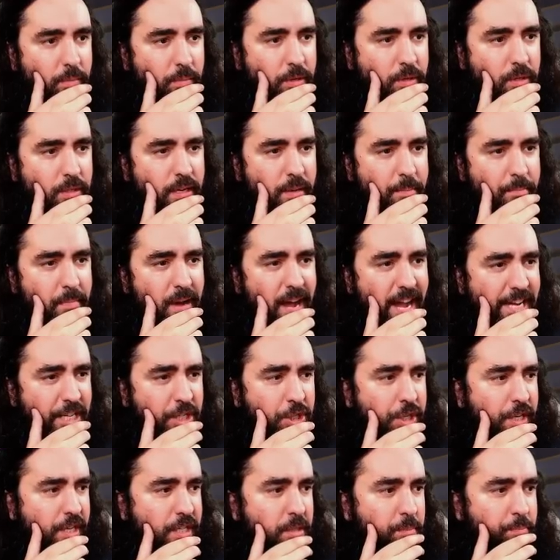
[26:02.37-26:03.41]
Because I might
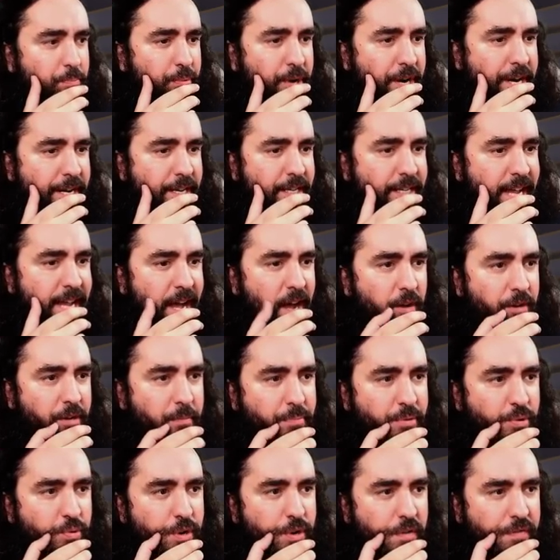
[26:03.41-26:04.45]
just bring down the
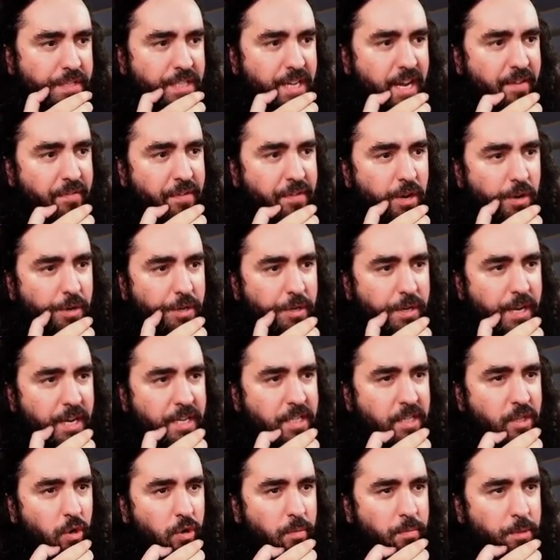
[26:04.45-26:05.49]
Boon of Safety onto that
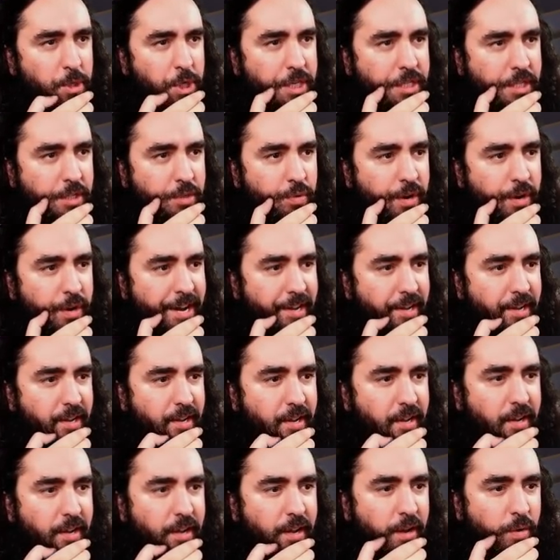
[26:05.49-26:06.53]
Stormchaser Drake.
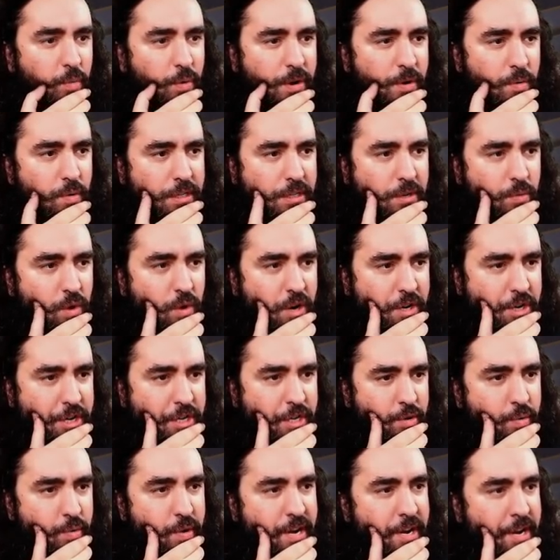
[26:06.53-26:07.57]
And we will see what they're
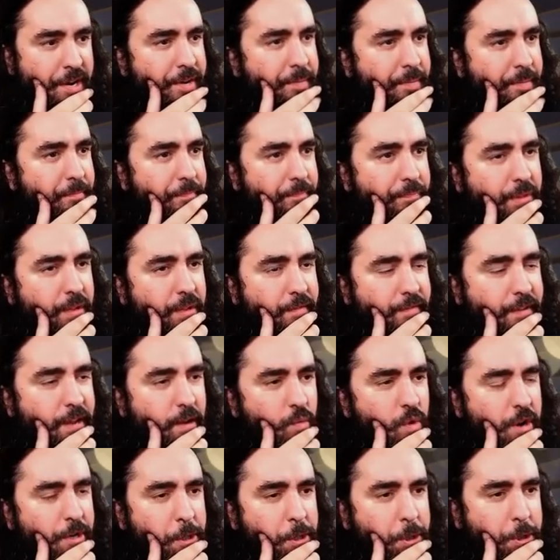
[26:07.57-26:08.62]
doing here. If they
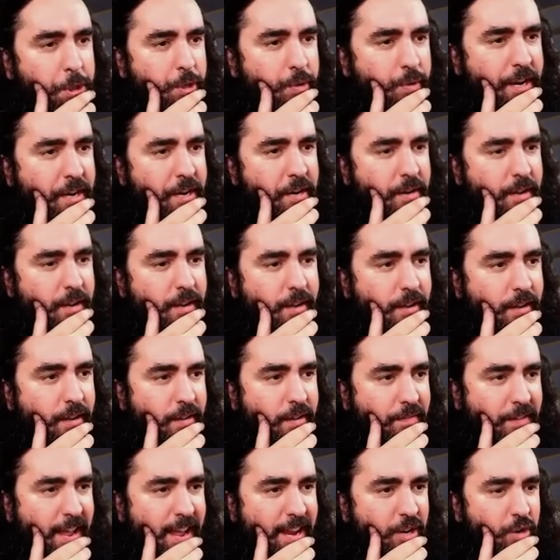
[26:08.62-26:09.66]
want to shoot it,
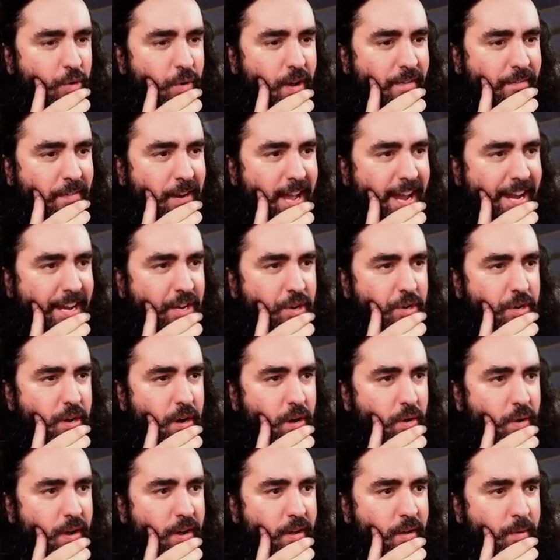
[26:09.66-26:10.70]
if they do have like, you
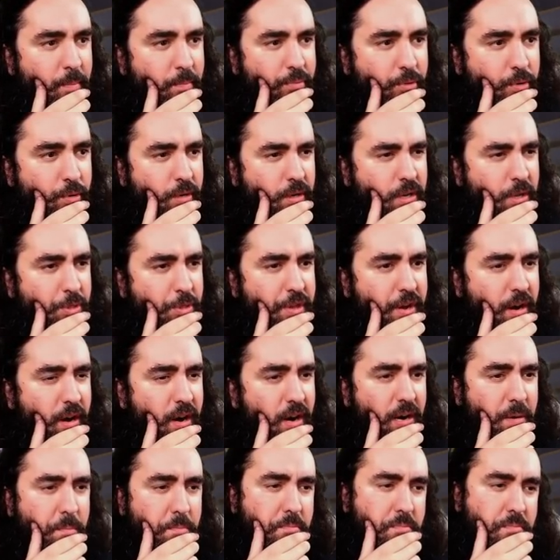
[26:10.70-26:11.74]
know, a Brutal
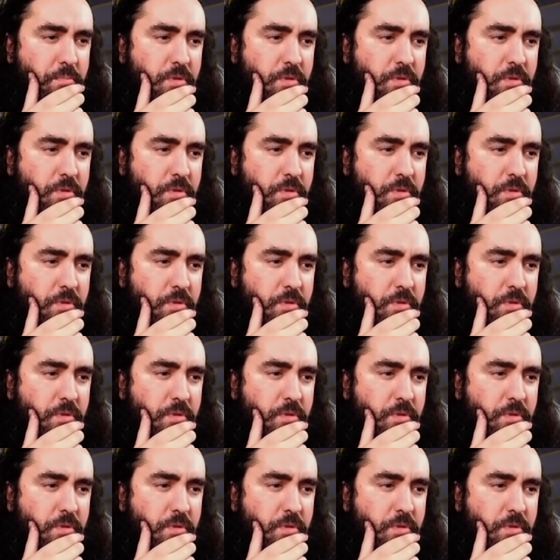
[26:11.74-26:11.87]
Cathar,